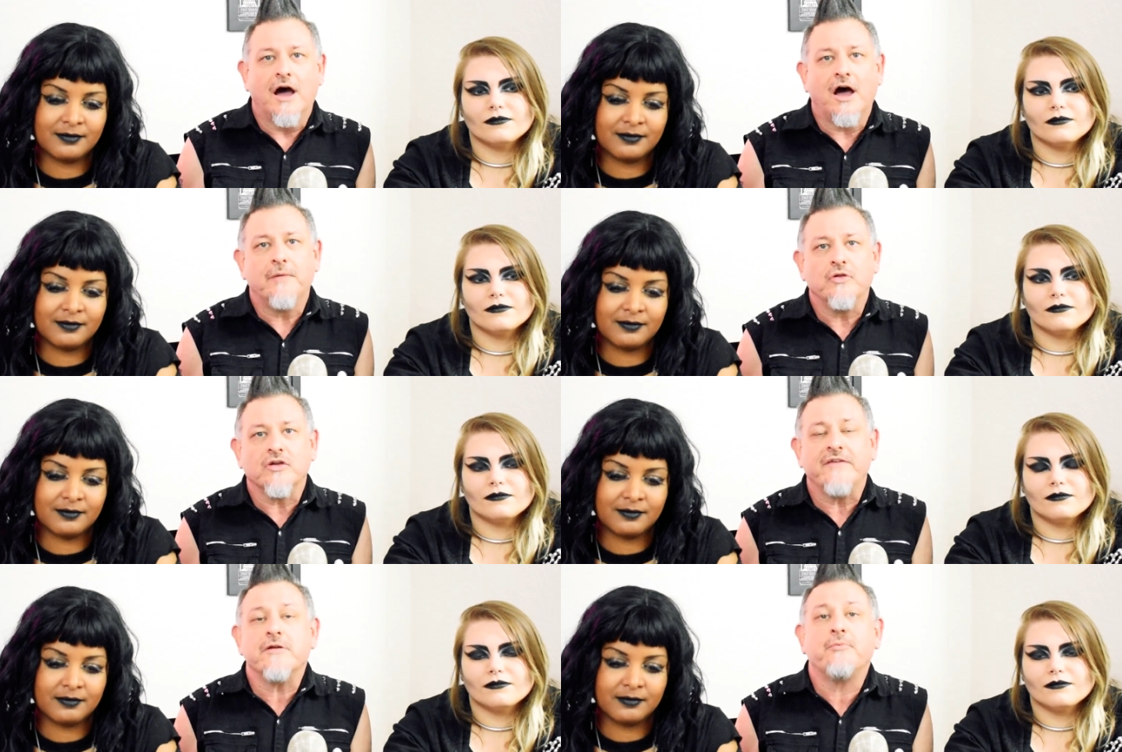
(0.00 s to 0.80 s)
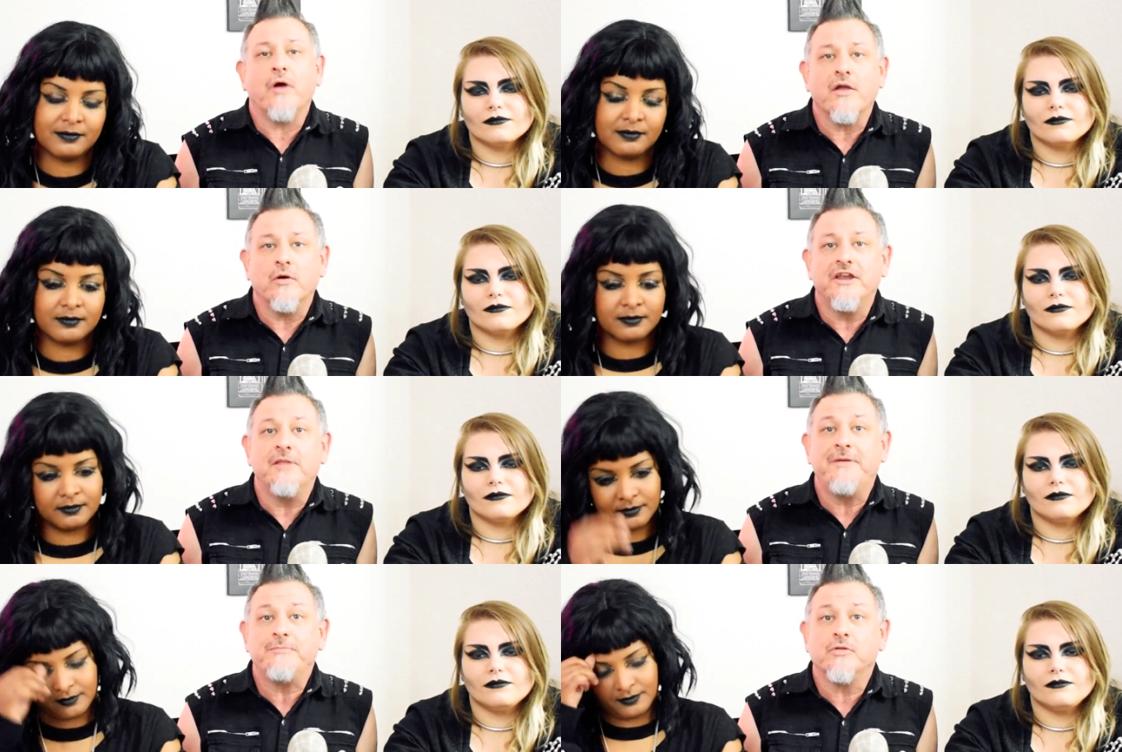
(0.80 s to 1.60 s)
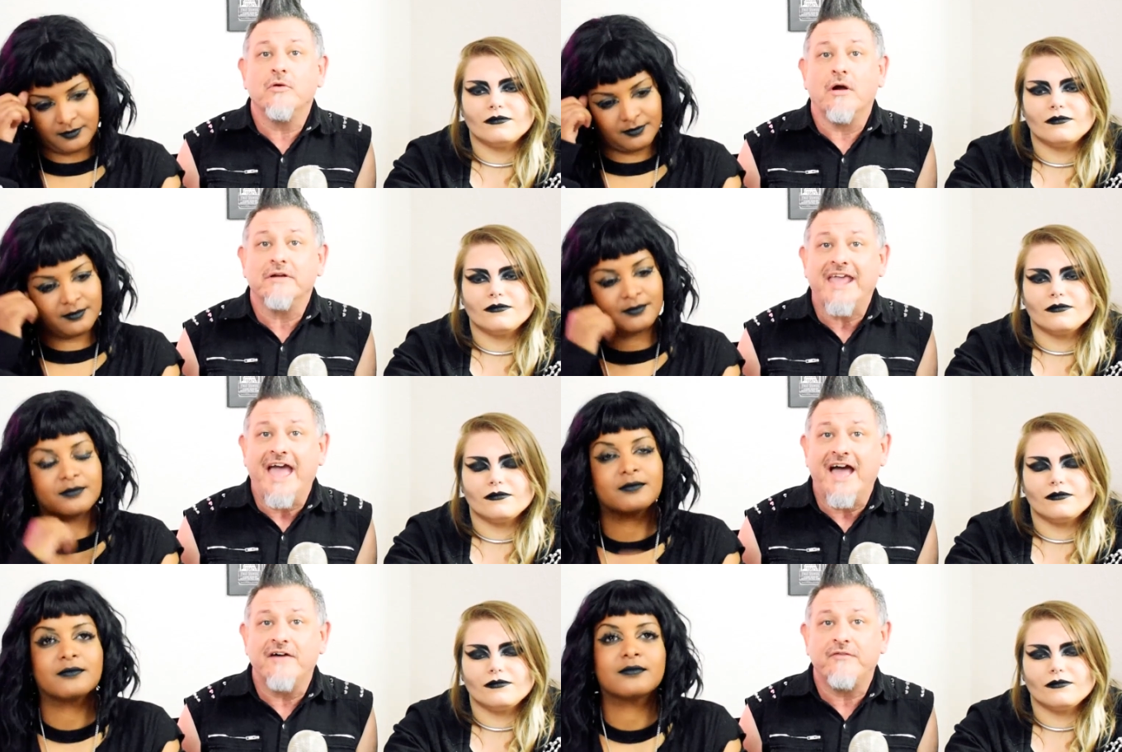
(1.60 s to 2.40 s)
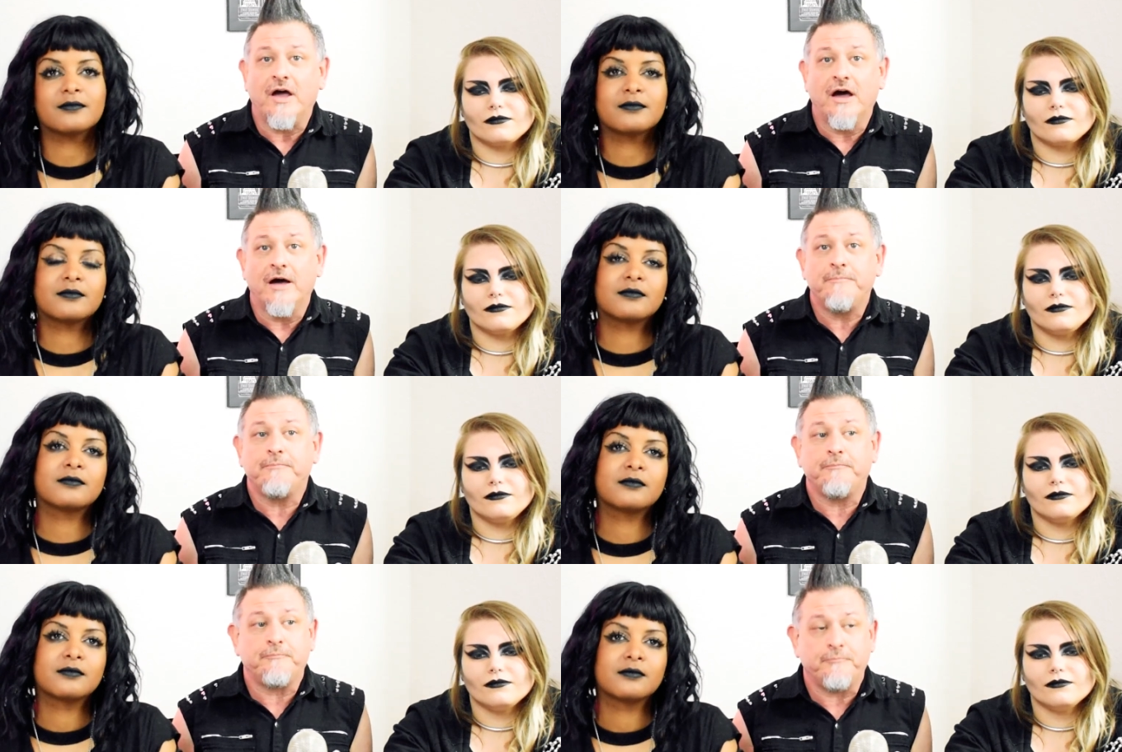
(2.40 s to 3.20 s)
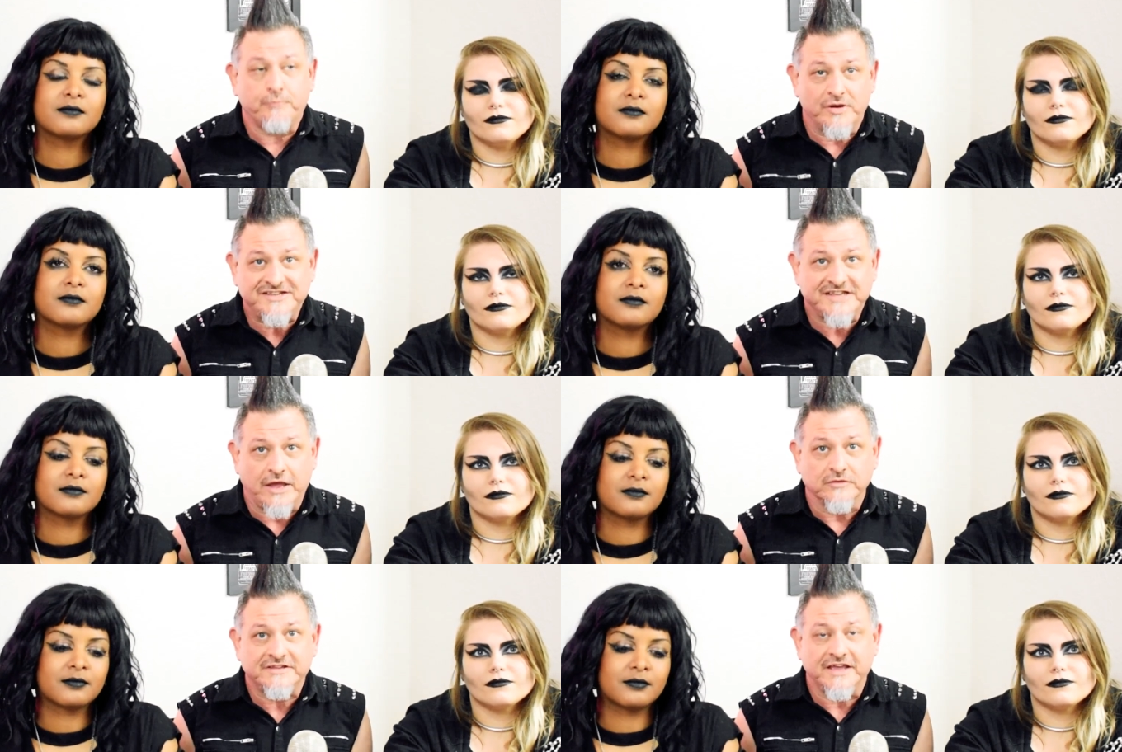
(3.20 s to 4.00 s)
Speaker 1: Um, they're giving priority to people who already have uh, pre-sale